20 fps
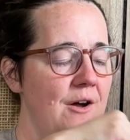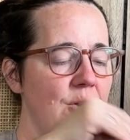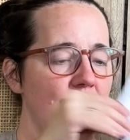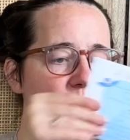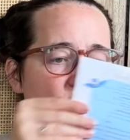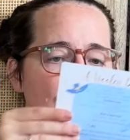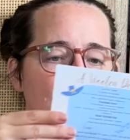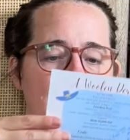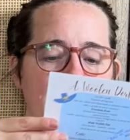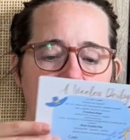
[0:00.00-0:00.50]

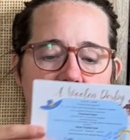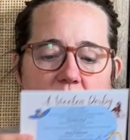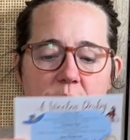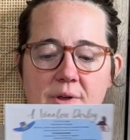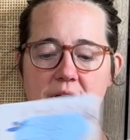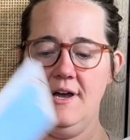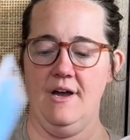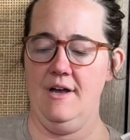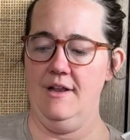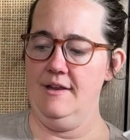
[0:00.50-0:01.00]
Ooh, here we
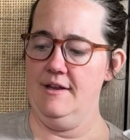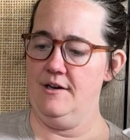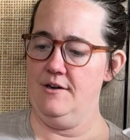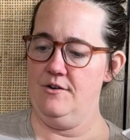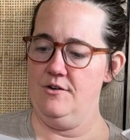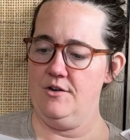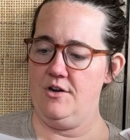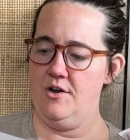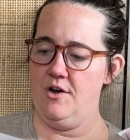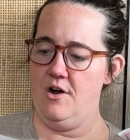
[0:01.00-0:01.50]
got a little
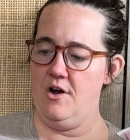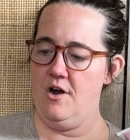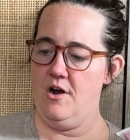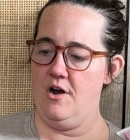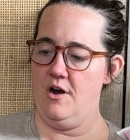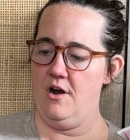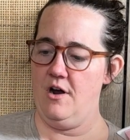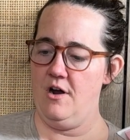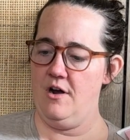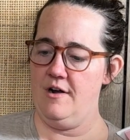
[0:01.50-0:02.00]

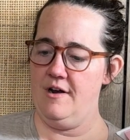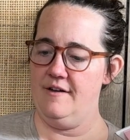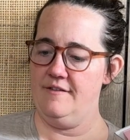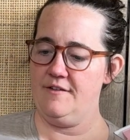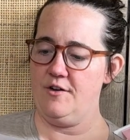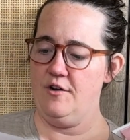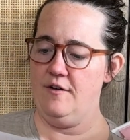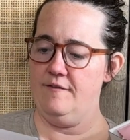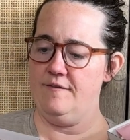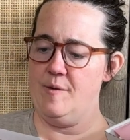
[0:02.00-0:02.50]
card. It's
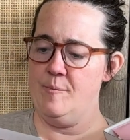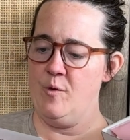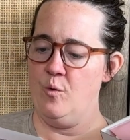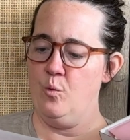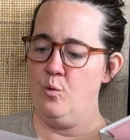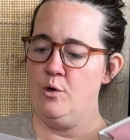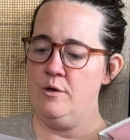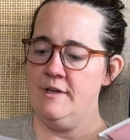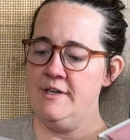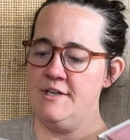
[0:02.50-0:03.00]
called from the
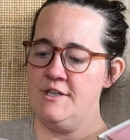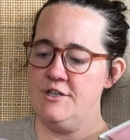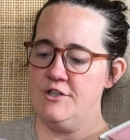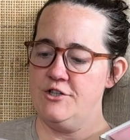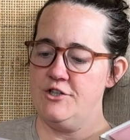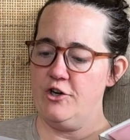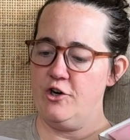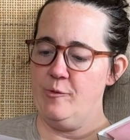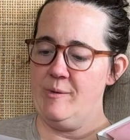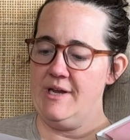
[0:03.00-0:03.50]
Woolen
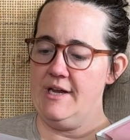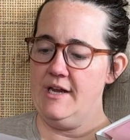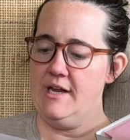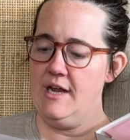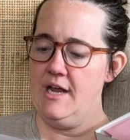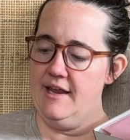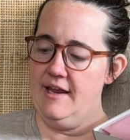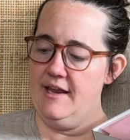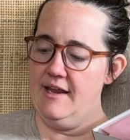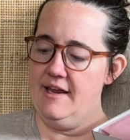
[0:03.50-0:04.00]
Derby.
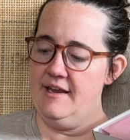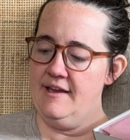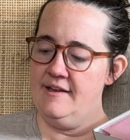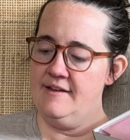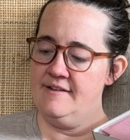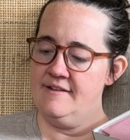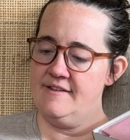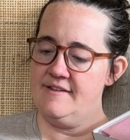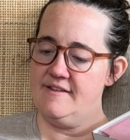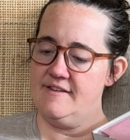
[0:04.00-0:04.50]

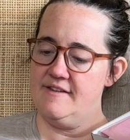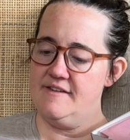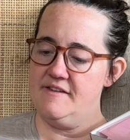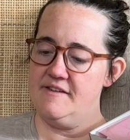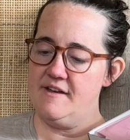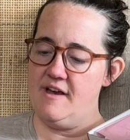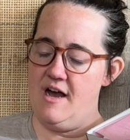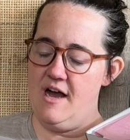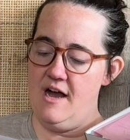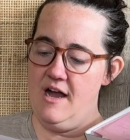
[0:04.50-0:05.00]

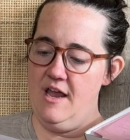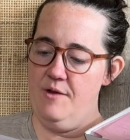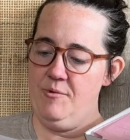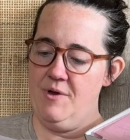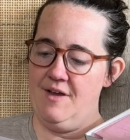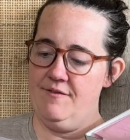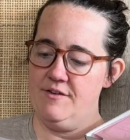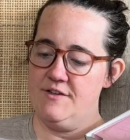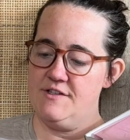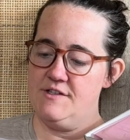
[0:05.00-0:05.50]
Inside, we
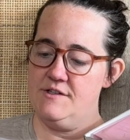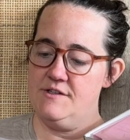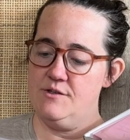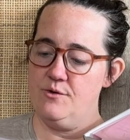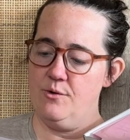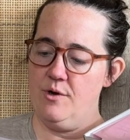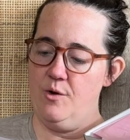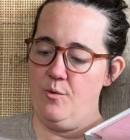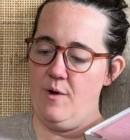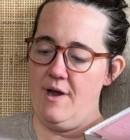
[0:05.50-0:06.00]
have a
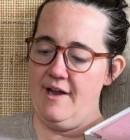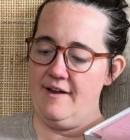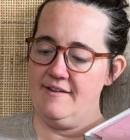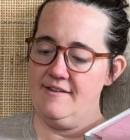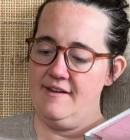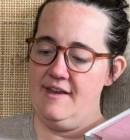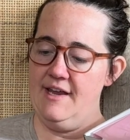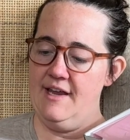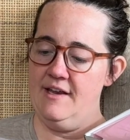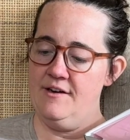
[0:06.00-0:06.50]
soy wax
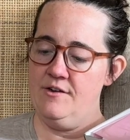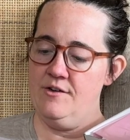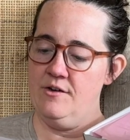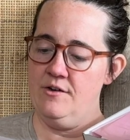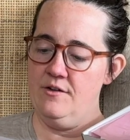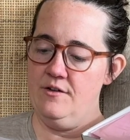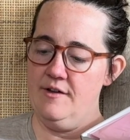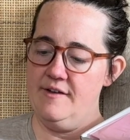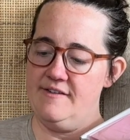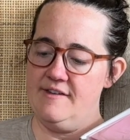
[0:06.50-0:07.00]

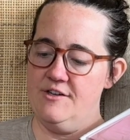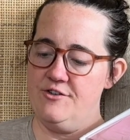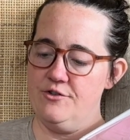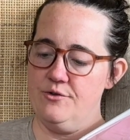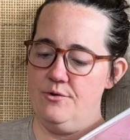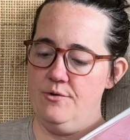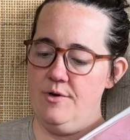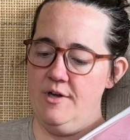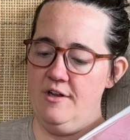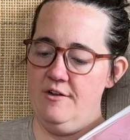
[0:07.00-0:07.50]
candle, essential
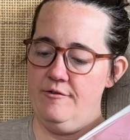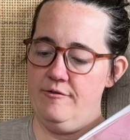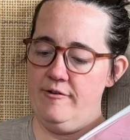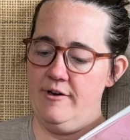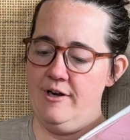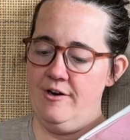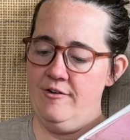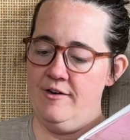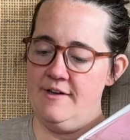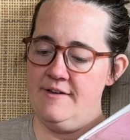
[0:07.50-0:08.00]
oil
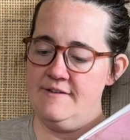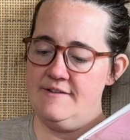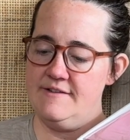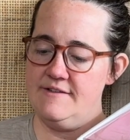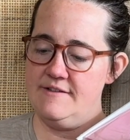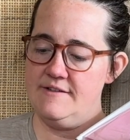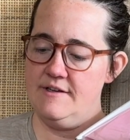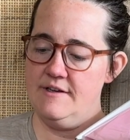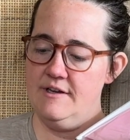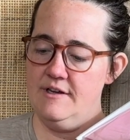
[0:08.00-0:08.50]

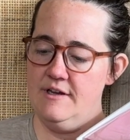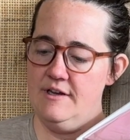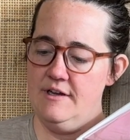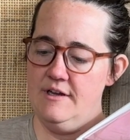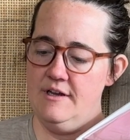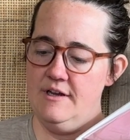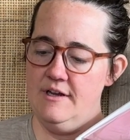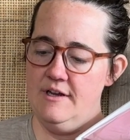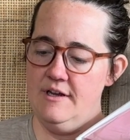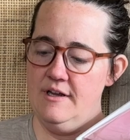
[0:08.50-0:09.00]
fragrance.
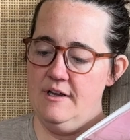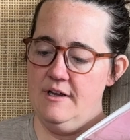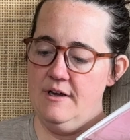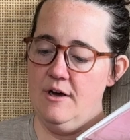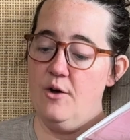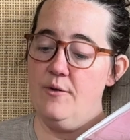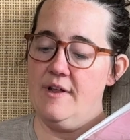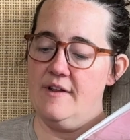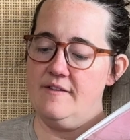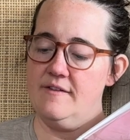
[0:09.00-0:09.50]
Oh,
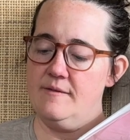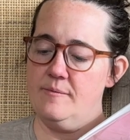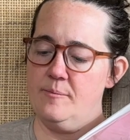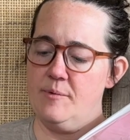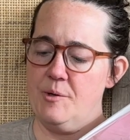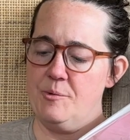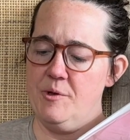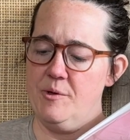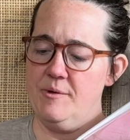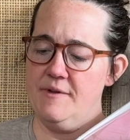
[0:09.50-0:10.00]
that's
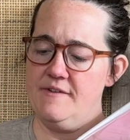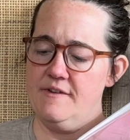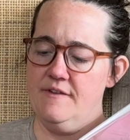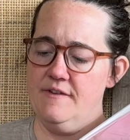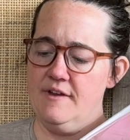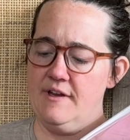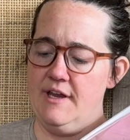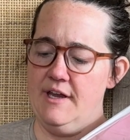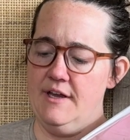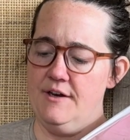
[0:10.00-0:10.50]
probably what's in the
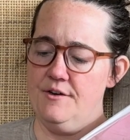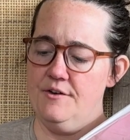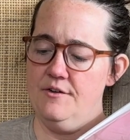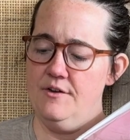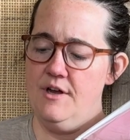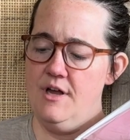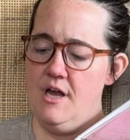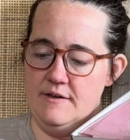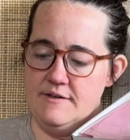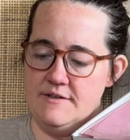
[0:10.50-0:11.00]
candle.
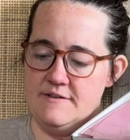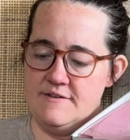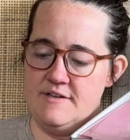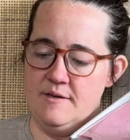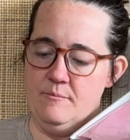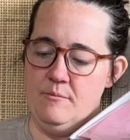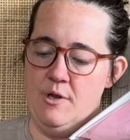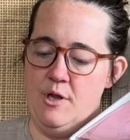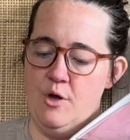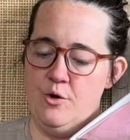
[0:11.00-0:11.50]
Some
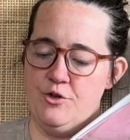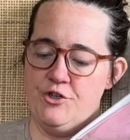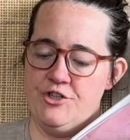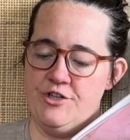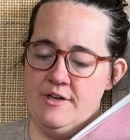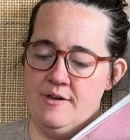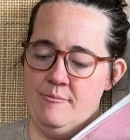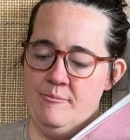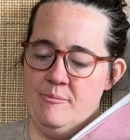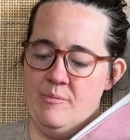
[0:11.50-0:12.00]

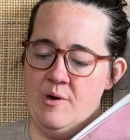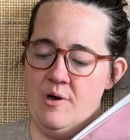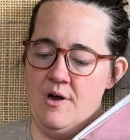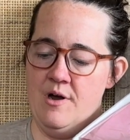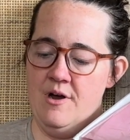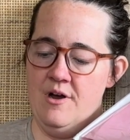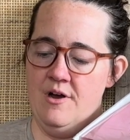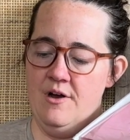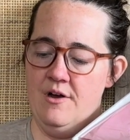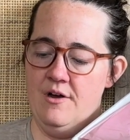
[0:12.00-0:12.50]
lotion
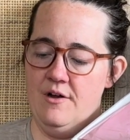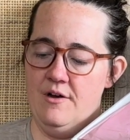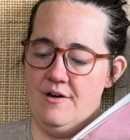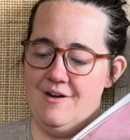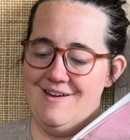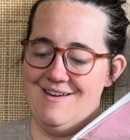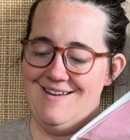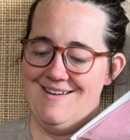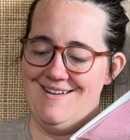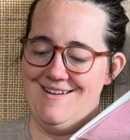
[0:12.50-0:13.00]
bar,
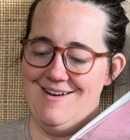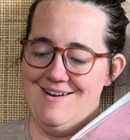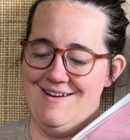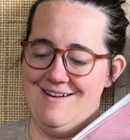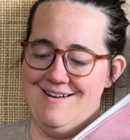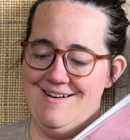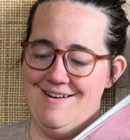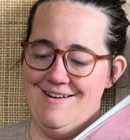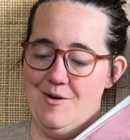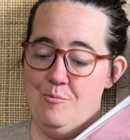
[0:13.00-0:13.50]

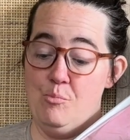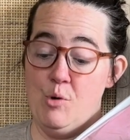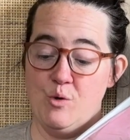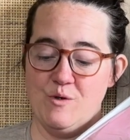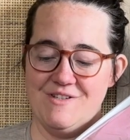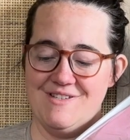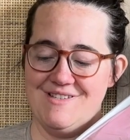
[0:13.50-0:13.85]
a most